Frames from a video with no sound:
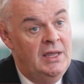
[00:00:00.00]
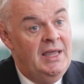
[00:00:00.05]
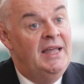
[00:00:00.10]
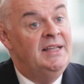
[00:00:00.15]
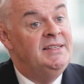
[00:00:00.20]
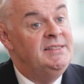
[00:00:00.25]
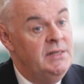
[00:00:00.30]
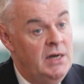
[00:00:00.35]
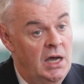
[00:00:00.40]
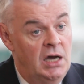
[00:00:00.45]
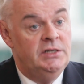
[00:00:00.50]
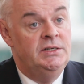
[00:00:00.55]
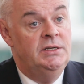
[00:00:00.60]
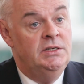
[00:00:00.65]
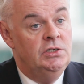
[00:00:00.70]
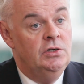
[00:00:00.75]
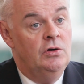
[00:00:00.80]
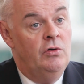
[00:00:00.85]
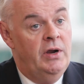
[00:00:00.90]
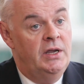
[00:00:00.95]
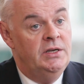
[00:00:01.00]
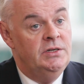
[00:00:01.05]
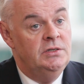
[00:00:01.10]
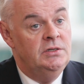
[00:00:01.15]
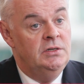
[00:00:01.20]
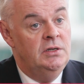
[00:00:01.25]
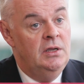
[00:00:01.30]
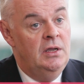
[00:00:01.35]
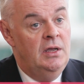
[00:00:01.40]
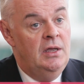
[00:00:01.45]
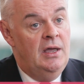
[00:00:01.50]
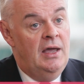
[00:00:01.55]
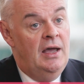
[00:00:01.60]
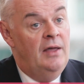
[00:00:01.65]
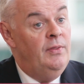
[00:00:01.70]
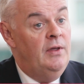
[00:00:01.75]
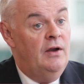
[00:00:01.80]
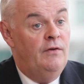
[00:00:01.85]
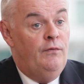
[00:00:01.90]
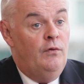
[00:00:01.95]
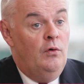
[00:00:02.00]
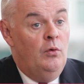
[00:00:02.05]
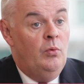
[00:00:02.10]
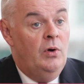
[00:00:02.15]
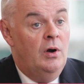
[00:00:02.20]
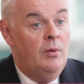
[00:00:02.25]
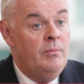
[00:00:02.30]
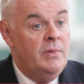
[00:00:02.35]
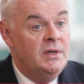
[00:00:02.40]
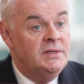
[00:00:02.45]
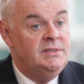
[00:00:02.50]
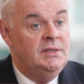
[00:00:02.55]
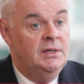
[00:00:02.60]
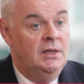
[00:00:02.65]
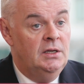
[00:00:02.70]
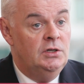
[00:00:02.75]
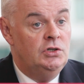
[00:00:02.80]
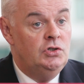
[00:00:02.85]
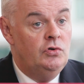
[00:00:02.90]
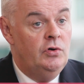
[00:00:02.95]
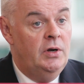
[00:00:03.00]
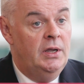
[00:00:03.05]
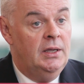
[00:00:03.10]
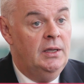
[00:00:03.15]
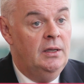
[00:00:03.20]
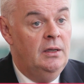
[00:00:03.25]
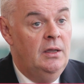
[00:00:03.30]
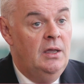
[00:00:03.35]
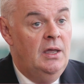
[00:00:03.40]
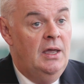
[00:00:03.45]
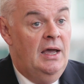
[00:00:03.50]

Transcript: it's not integrated, and therefore we're missing a trick.